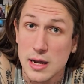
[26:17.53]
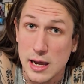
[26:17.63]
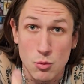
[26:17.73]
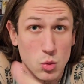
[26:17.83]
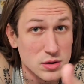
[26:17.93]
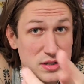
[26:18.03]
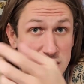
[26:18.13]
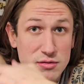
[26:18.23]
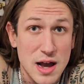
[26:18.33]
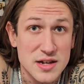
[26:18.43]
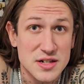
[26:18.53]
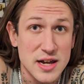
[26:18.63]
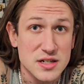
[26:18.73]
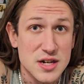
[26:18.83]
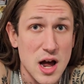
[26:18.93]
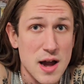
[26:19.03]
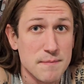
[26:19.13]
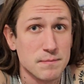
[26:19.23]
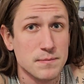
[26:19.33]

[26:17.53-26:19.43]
and we'll see you guys next time.